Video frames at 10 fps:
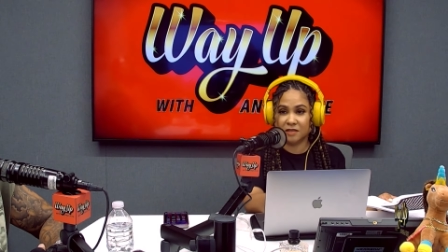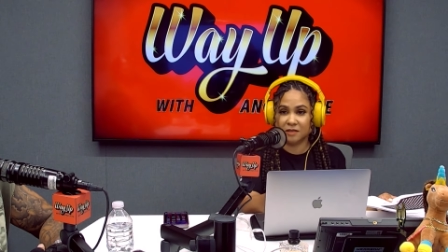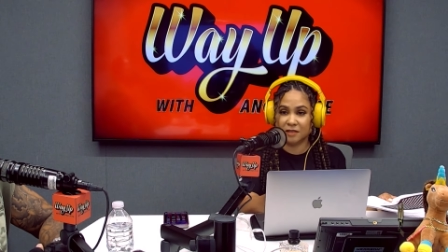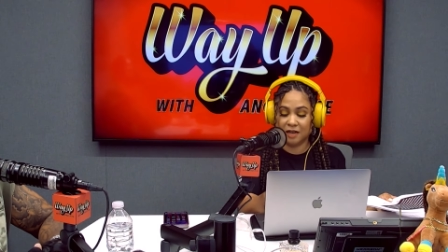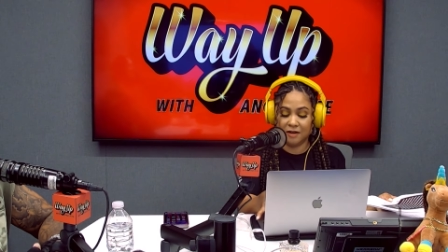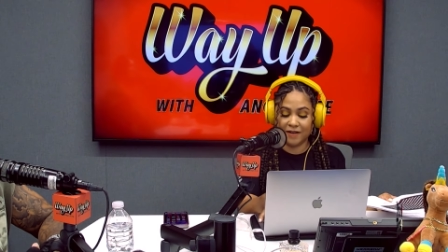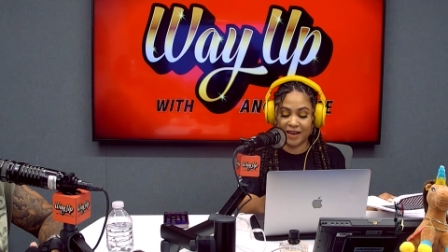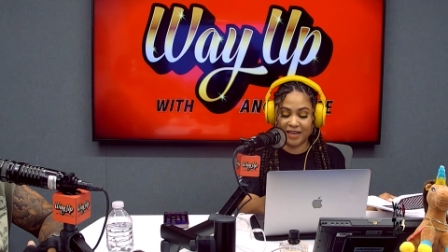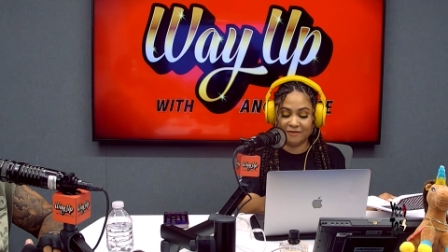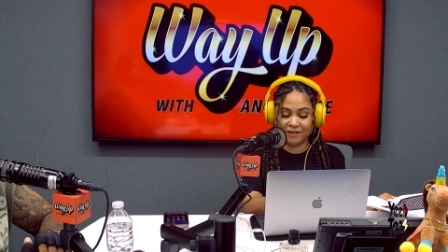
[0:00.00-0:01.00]
All
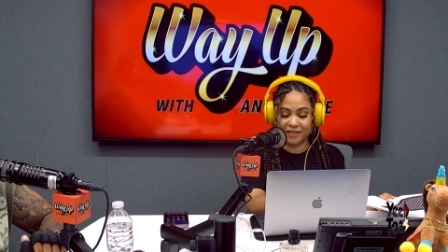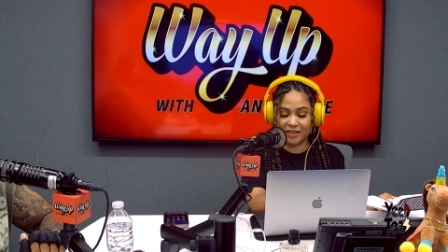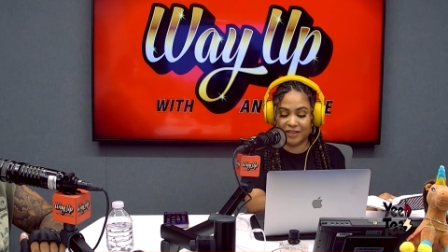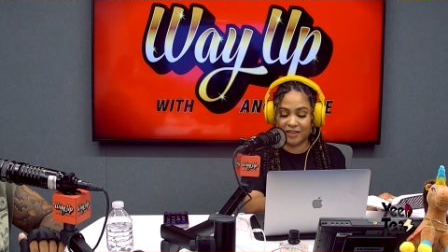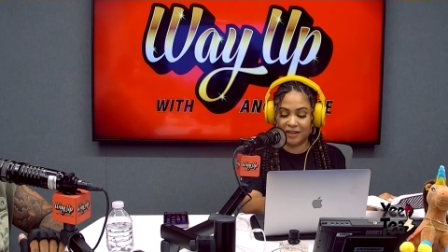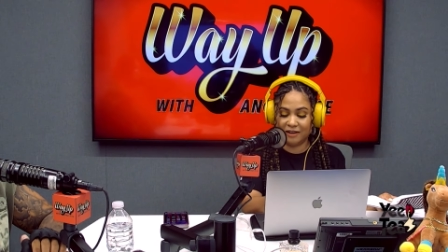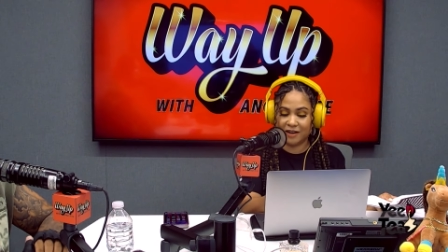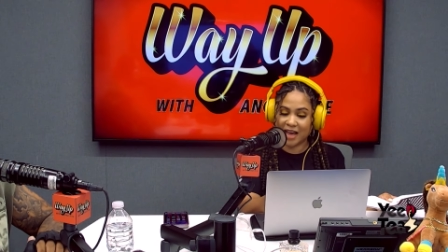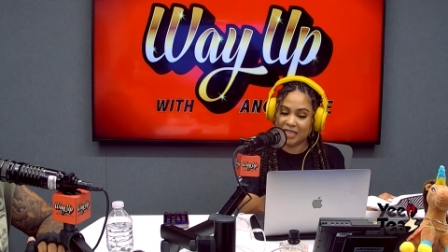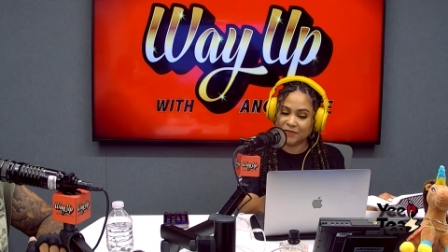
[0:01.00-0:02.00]
right. Well, there you go.
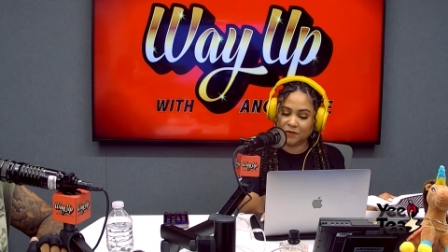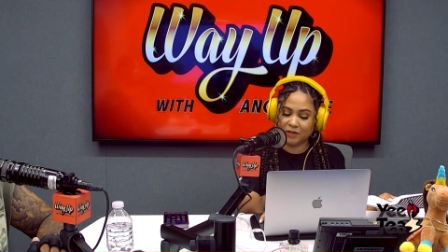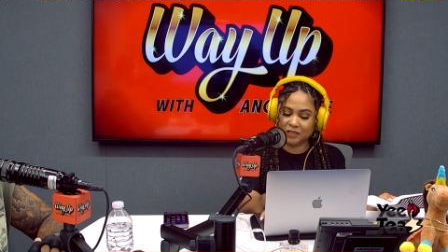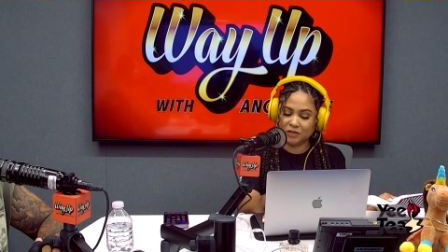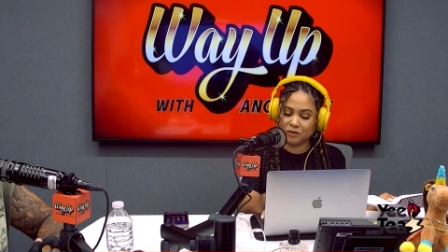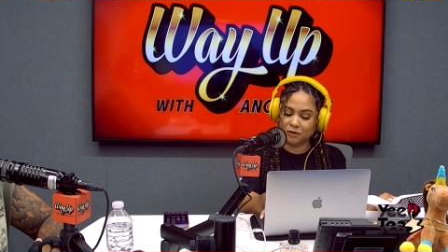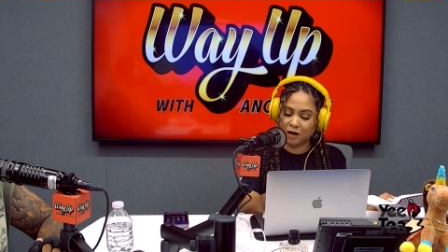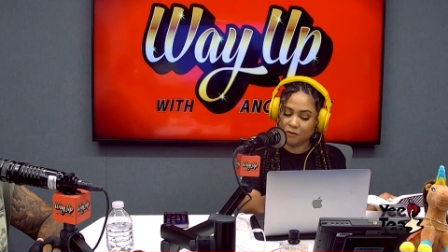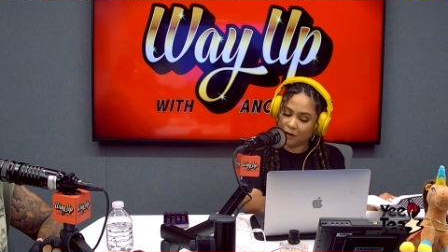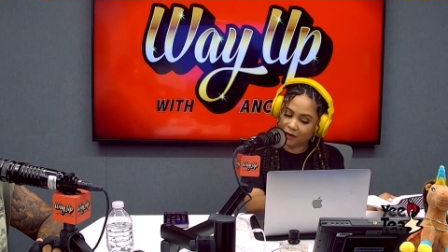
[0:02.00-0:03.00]
Ask for what you
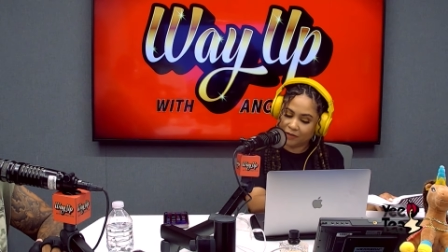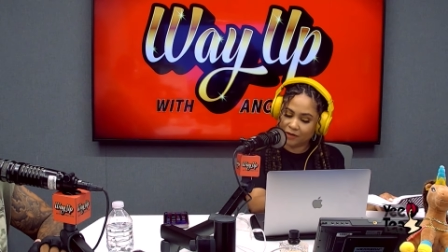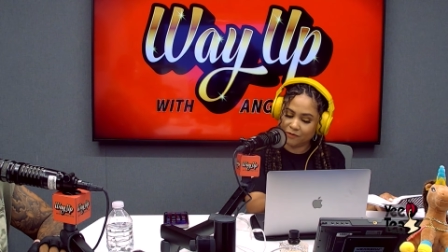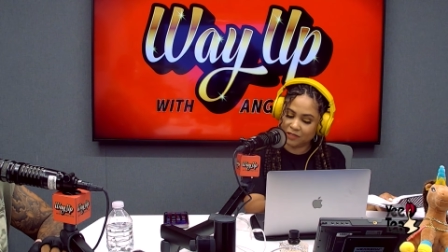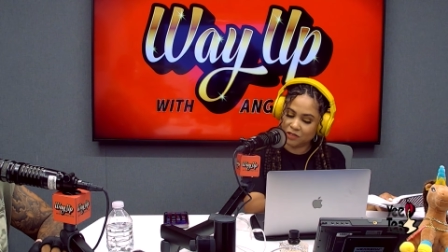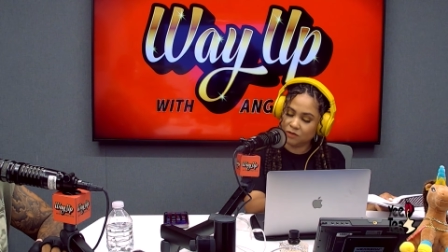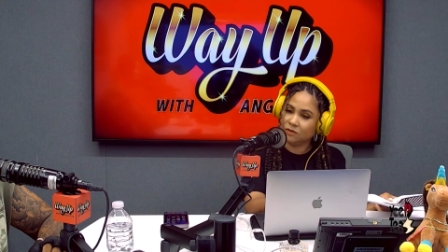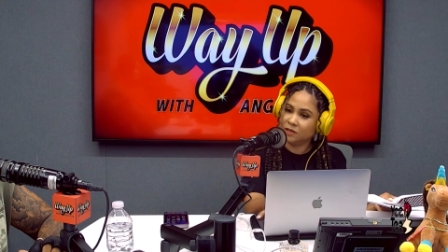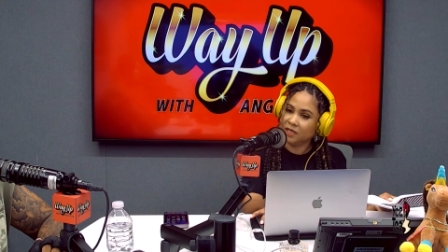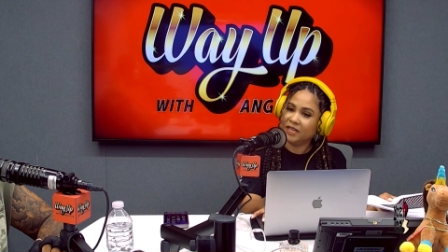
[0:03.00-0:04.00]
are worth and what you
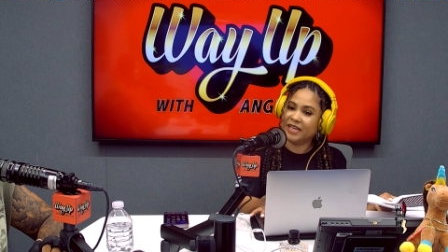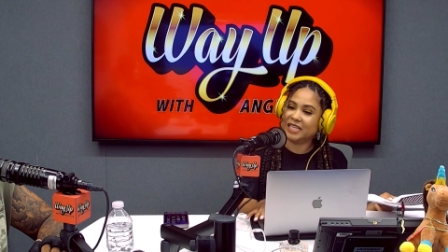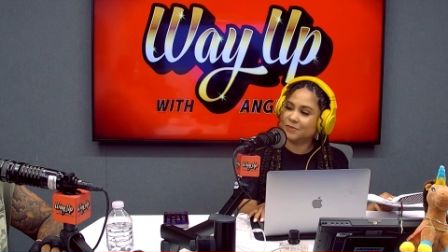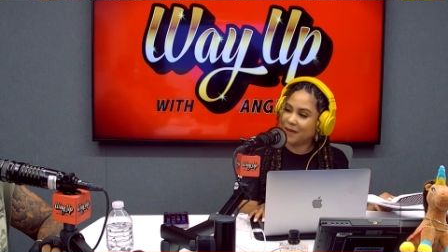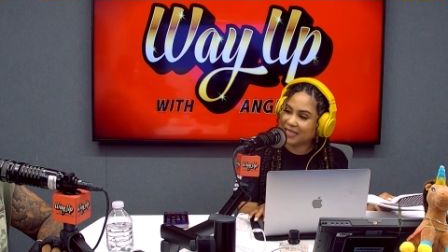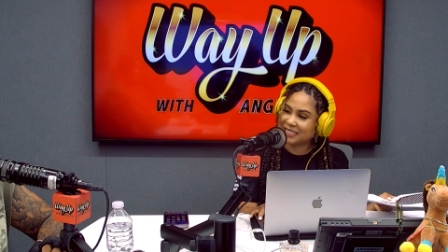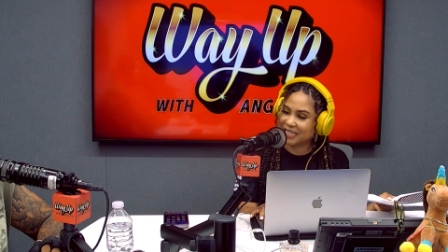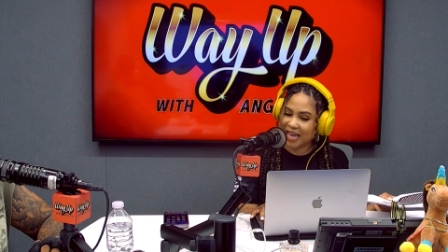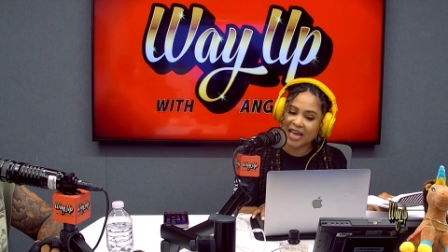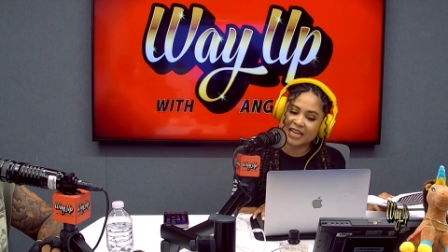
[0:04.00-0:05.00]
expect to
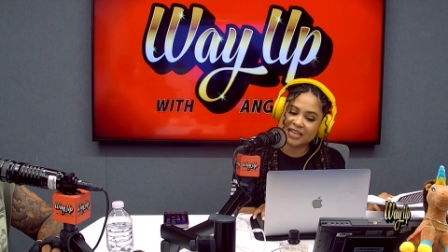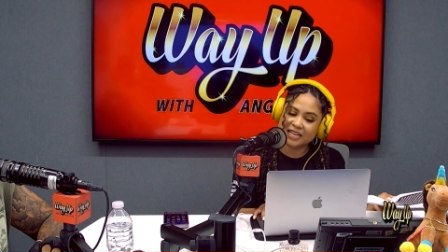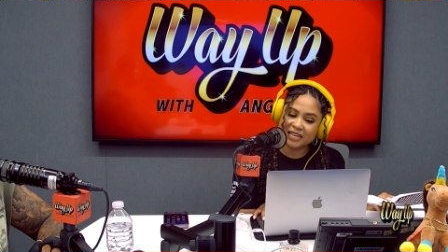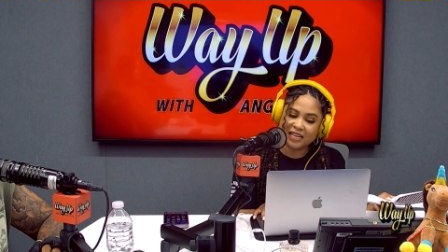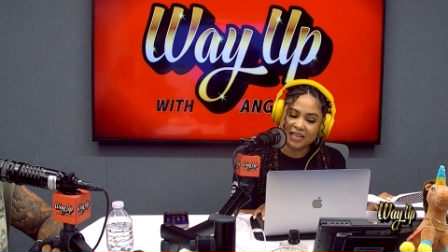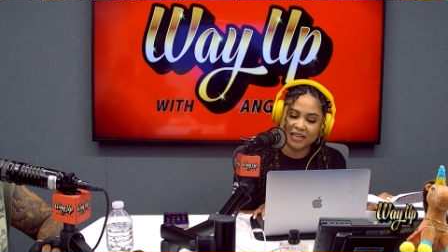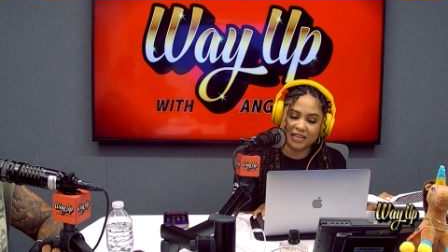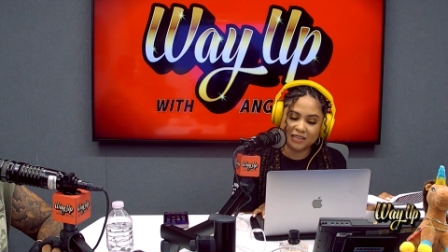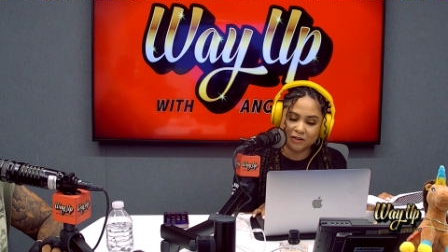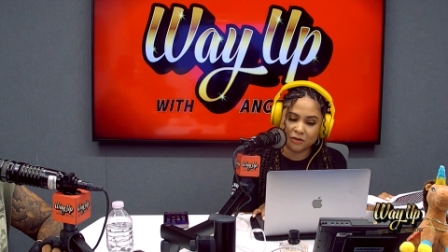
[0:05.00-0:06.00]
get.
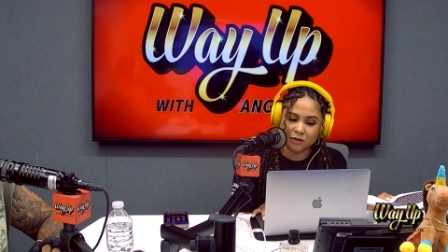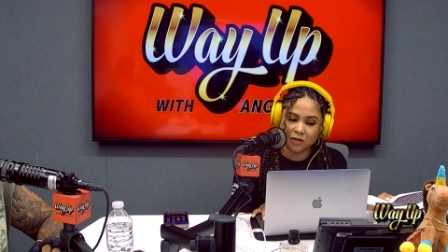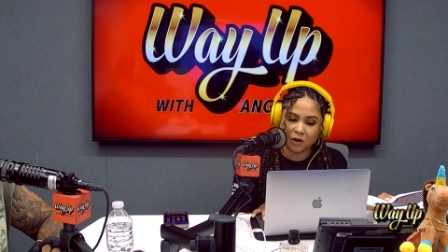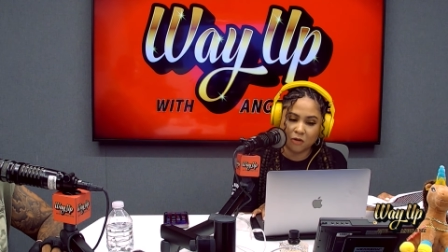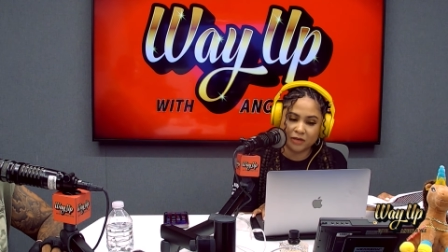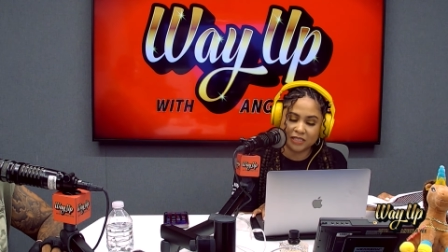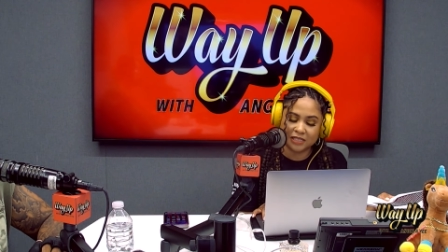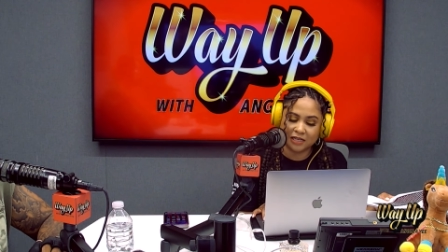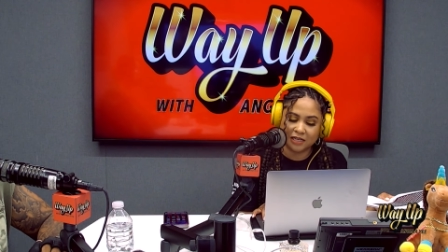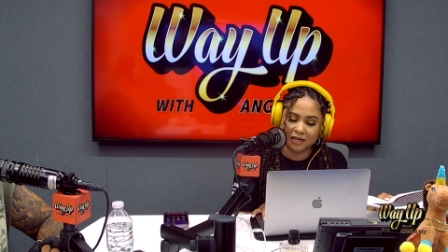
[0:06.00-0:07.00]
And you know, you can always
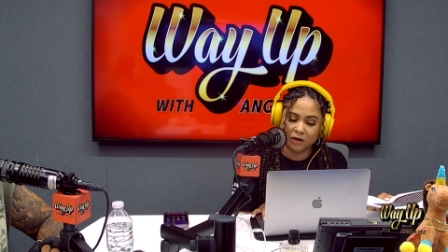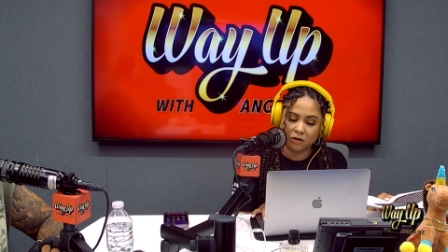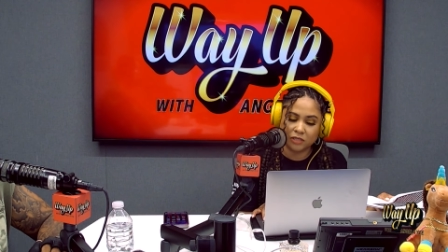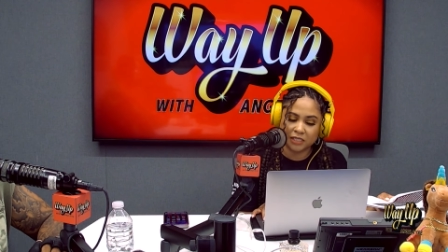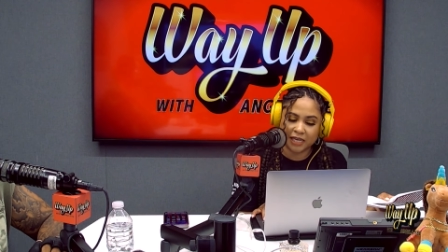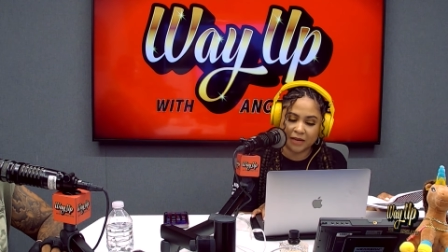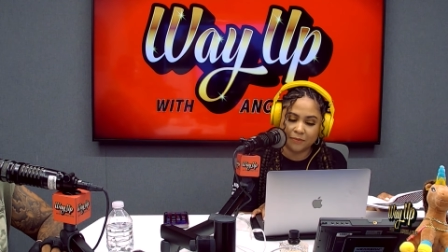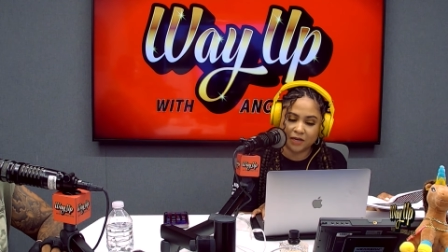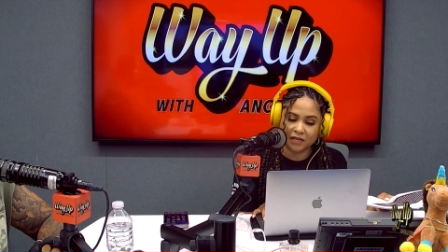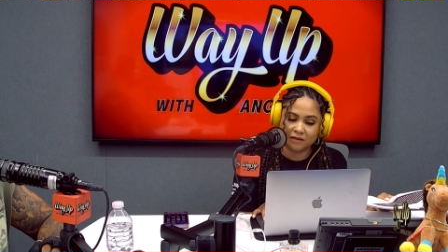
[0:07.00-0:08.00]
negotiate,
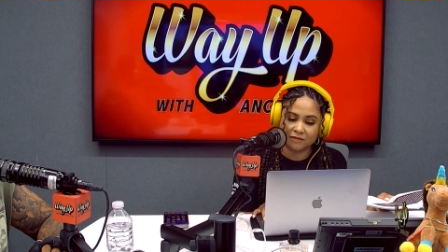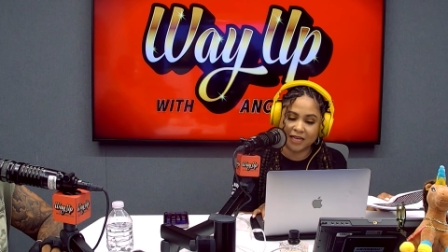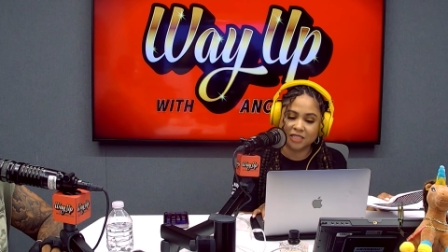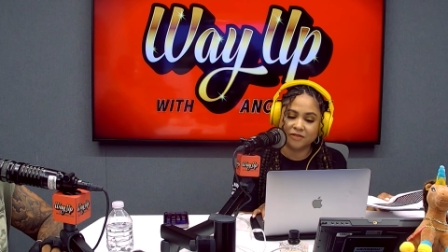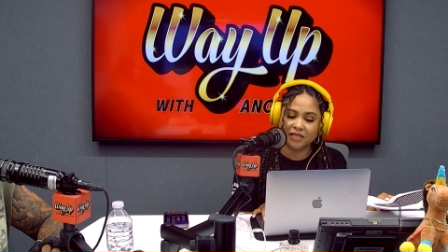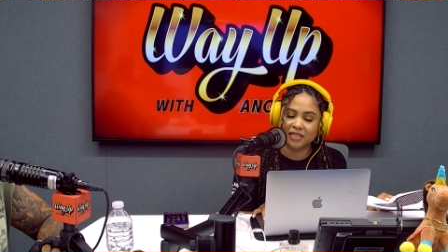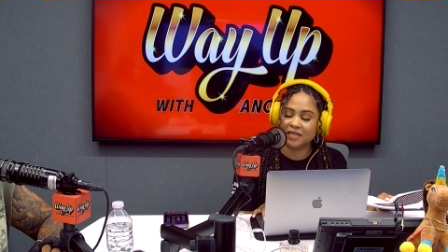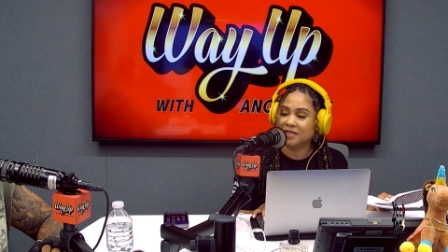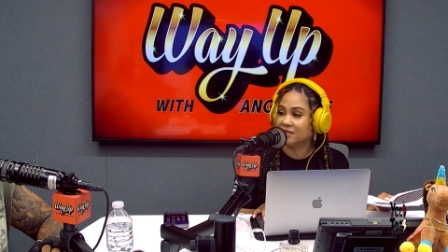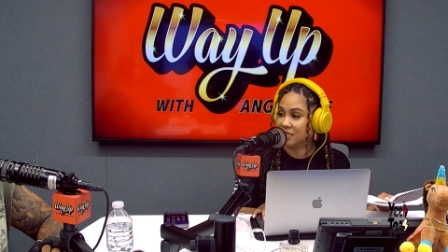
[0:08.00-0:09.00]
but that's great that she